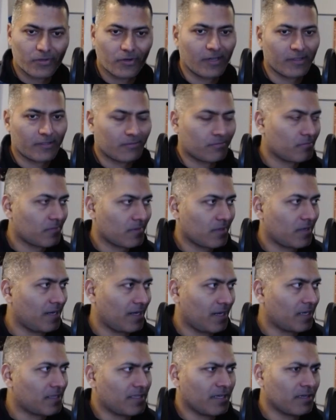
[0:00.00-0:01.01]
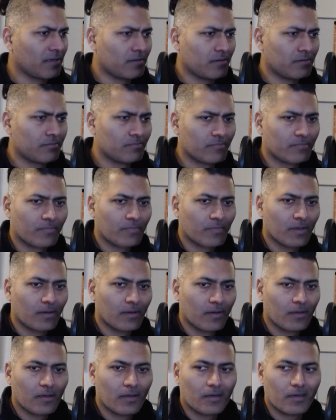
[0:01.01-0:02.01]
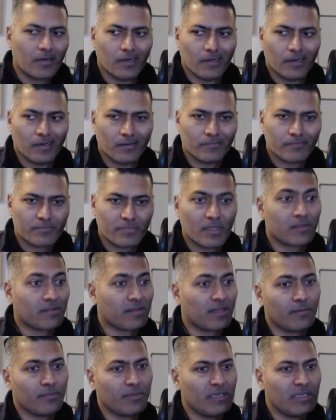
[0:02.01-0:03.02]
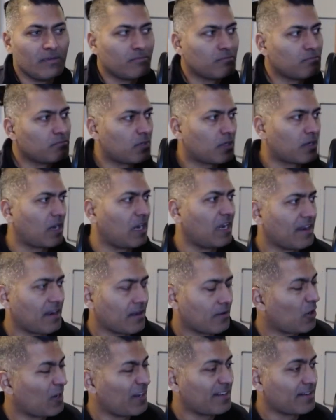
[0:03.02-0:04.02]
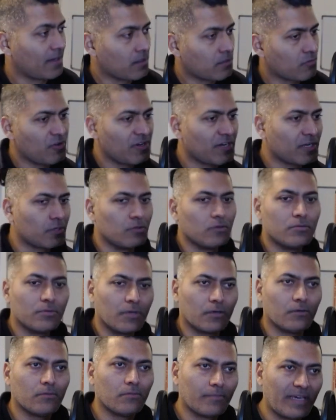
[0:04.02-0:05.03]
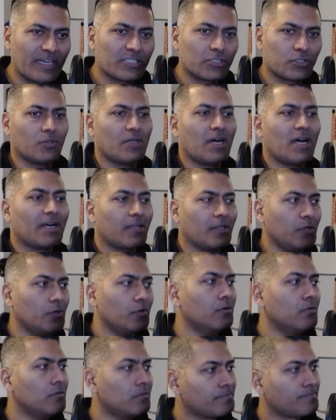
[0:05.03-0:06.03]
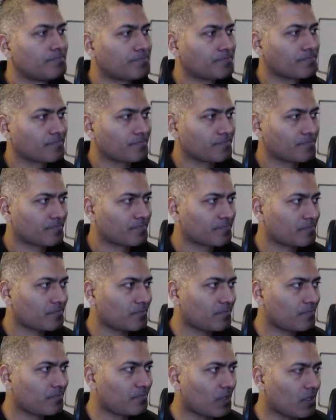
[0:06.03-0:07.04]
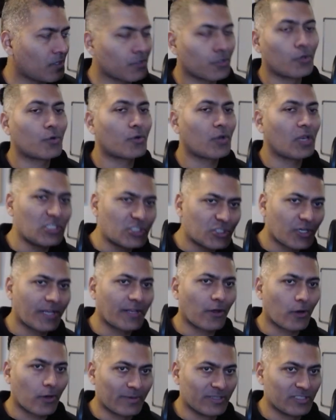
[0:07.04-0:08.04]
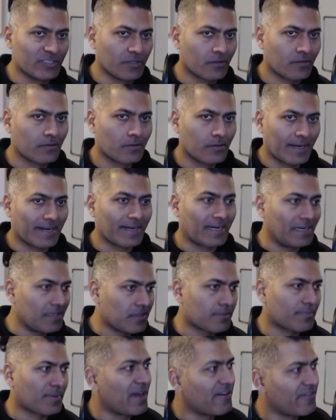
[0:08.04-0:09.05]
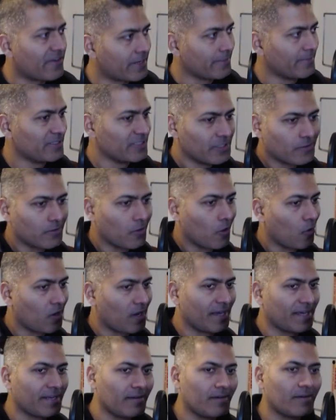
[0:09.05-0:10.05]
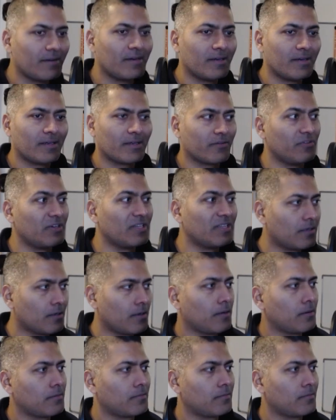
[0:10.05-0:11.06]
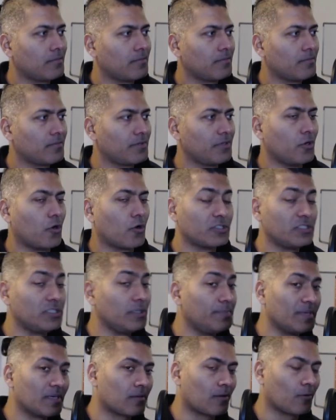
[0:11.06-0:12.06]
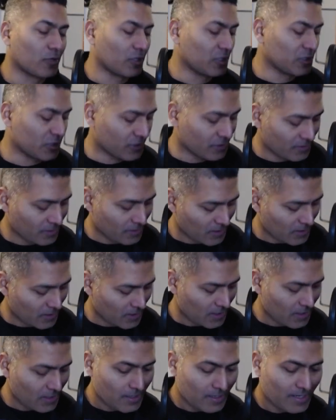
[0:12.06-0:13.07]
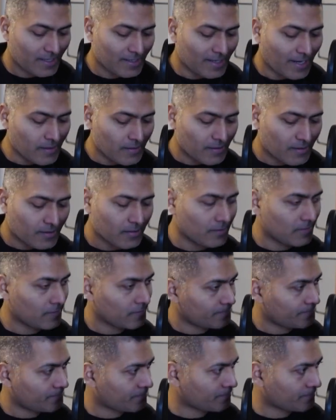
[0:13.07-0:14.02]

So I think this can be a really, really nice way to, you know, make sure that you don't really share your images, at least private images online, with your GPS location. And that is it.